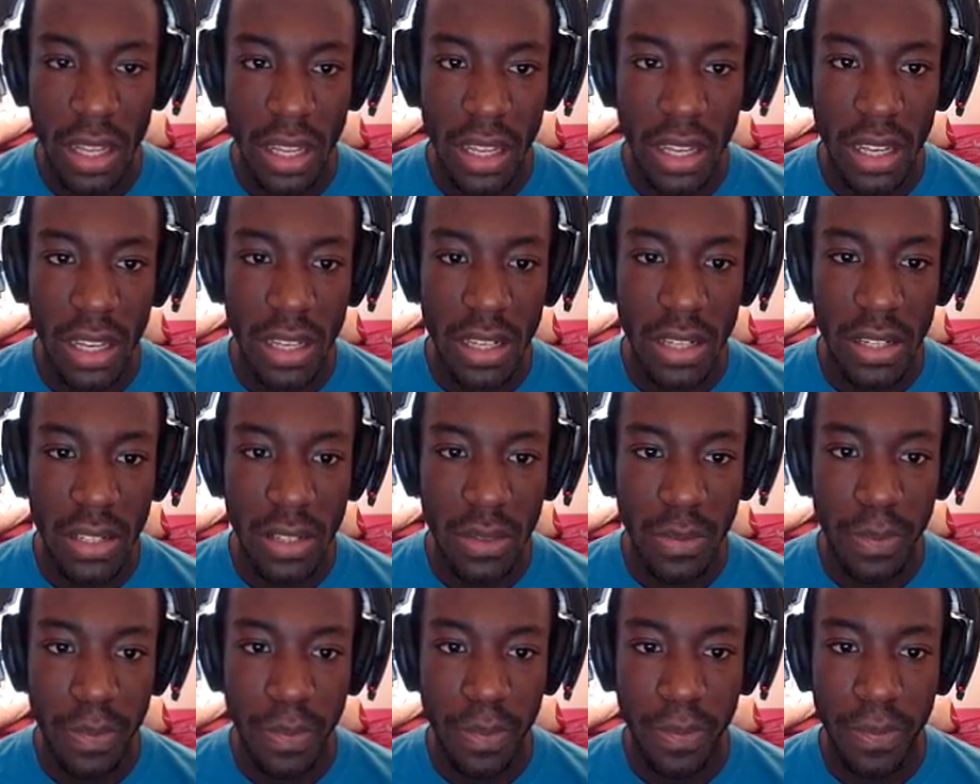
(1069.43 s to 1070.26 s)
is
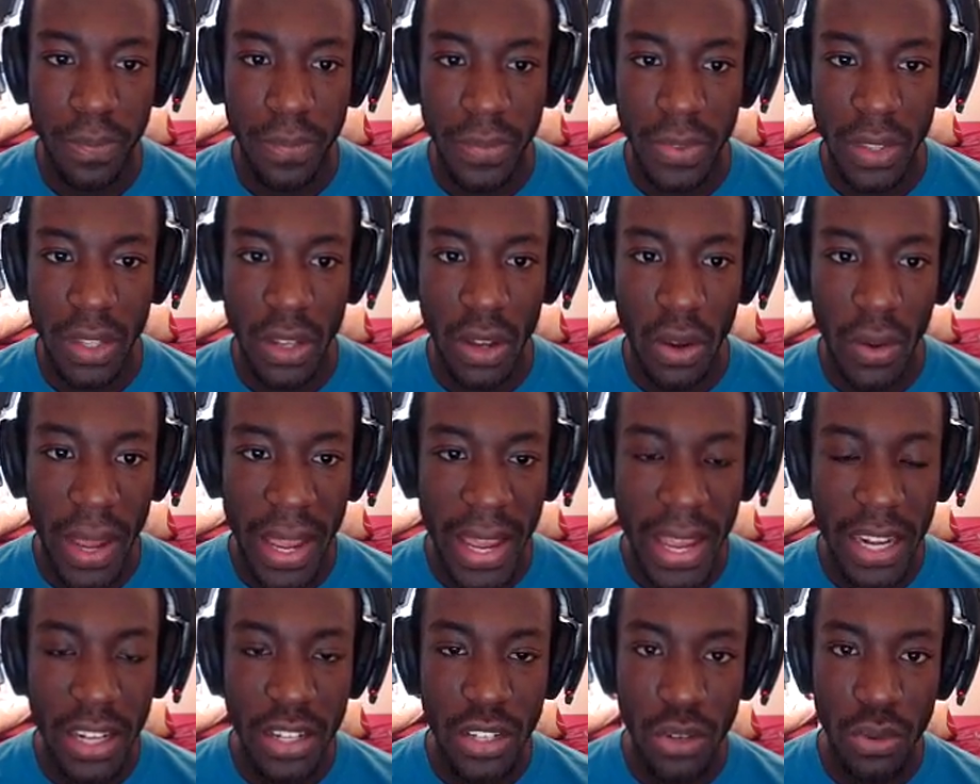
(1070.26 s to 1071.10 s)
go
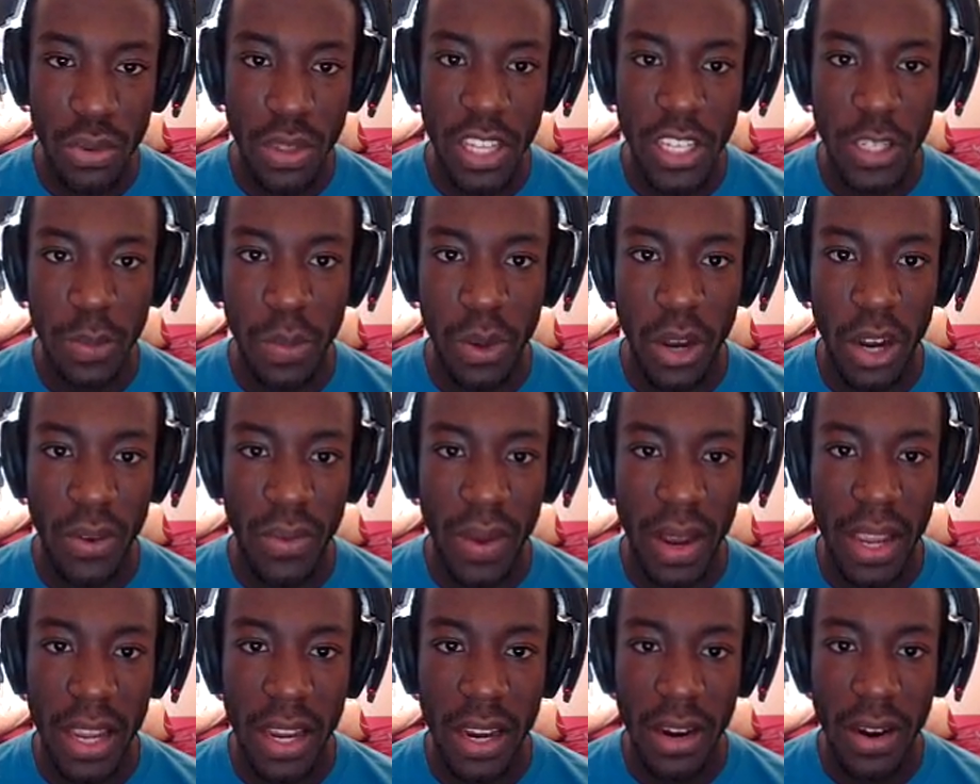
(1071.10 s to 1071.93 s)
ahead and do this part
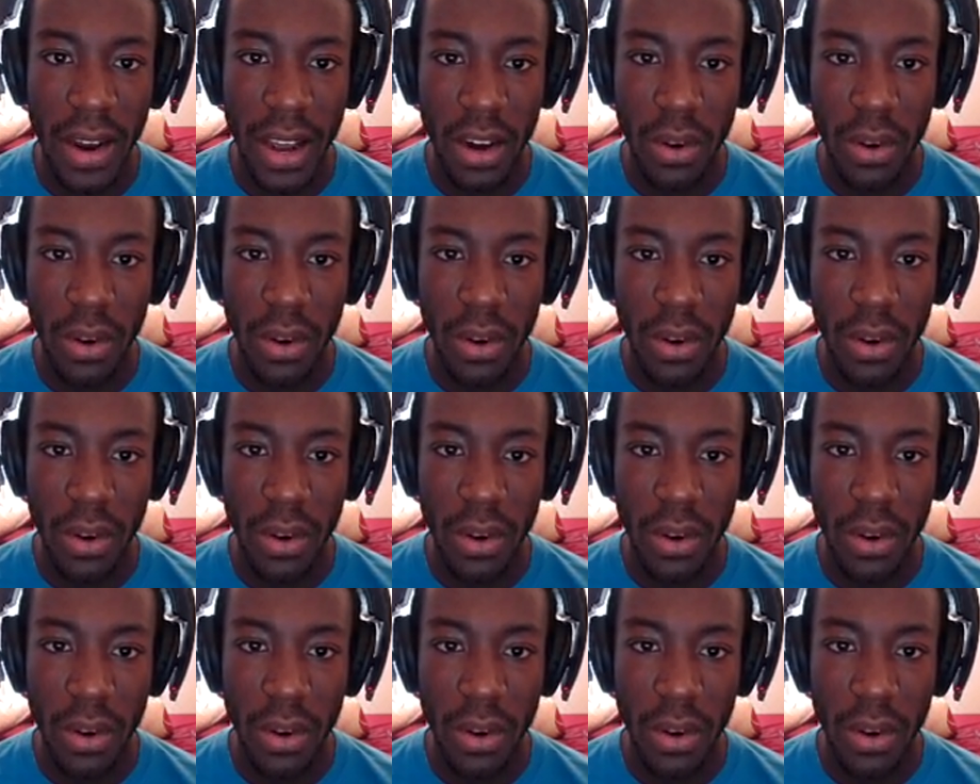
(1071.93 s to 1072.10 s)
right here.